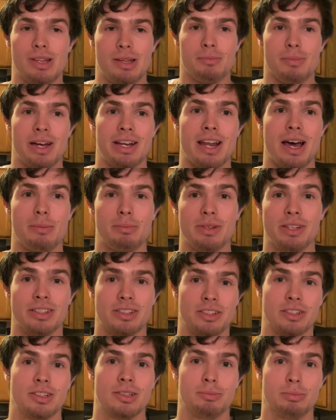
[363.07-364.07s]
it might not be as
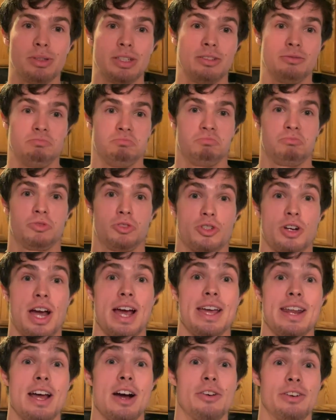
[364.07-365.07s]
good, but
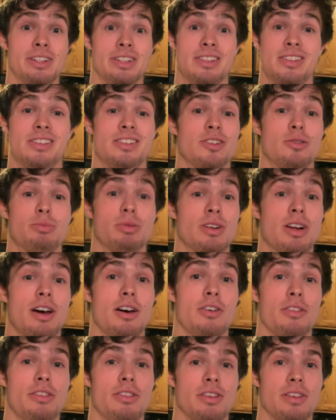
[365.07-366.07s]
try it out. It's super
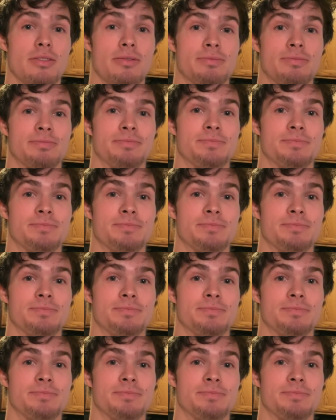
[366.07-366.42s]
healthy.